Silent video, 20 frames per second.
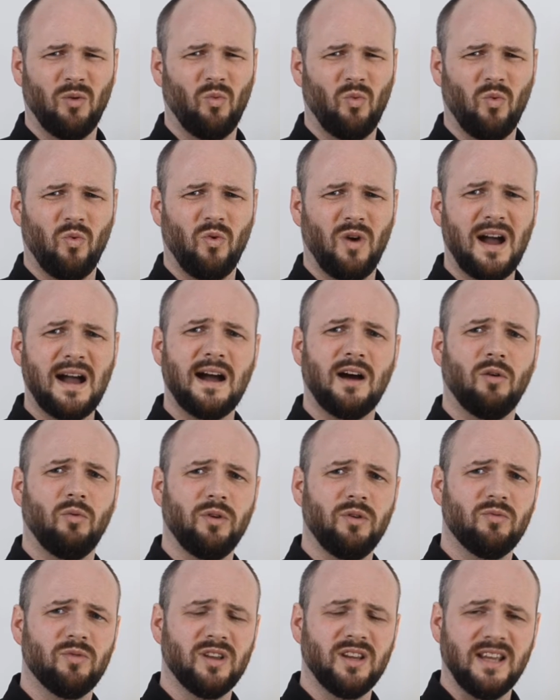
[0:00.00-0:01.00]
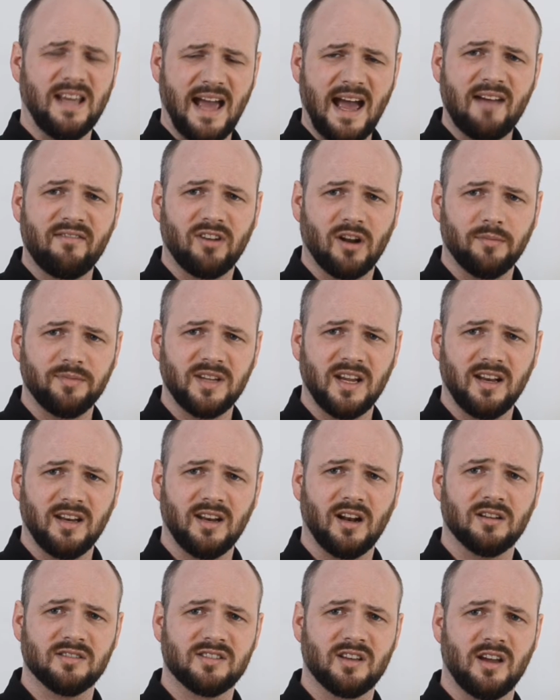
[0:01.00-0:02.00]
wow, we really haven't
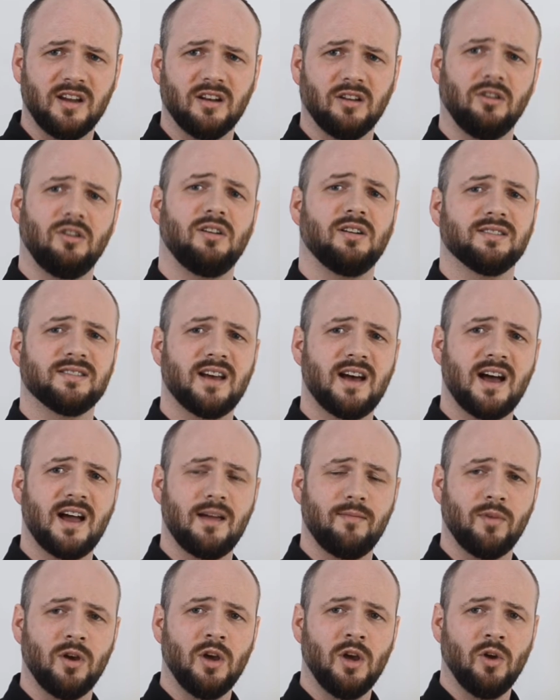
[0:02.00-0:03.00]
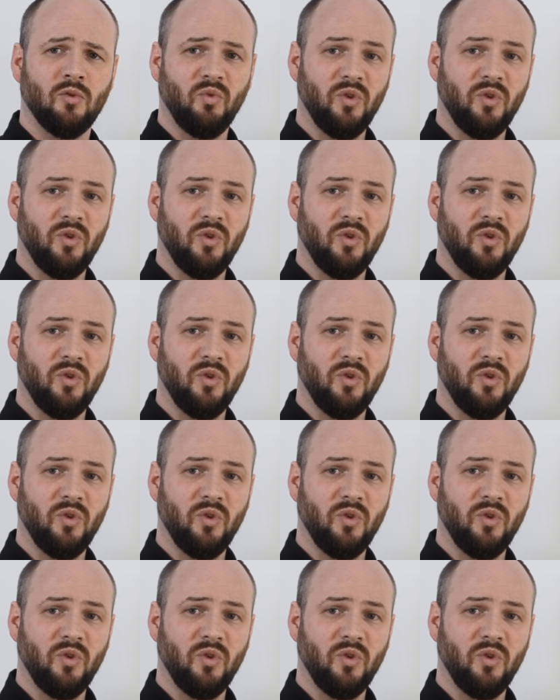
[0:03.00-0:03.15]
updated our site in a long time.